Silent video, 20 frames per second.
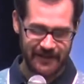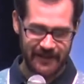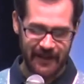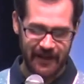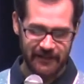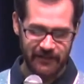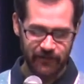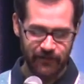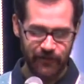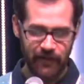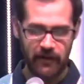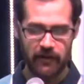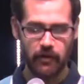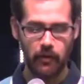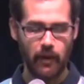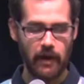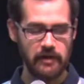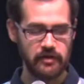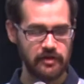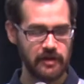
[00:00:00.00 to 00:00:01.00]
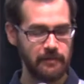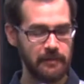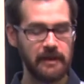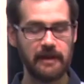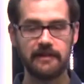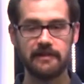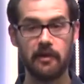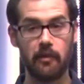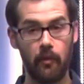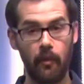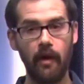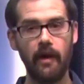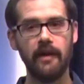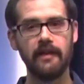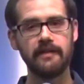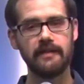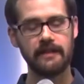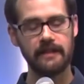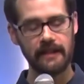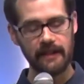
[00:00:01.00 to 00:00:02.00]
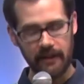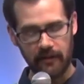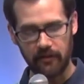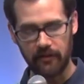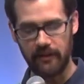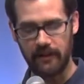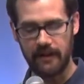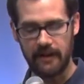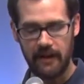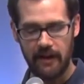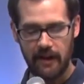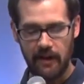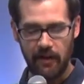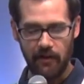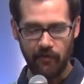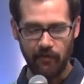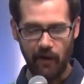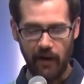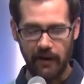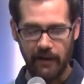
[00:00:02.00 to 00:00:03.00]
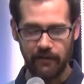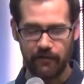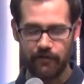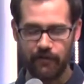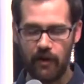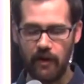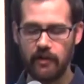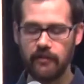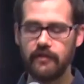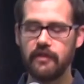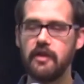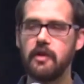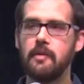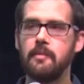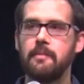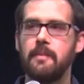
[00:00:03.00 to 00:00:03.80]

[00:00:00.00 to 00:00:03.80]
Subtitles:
And that's a fair question, because it was literally right in front of you.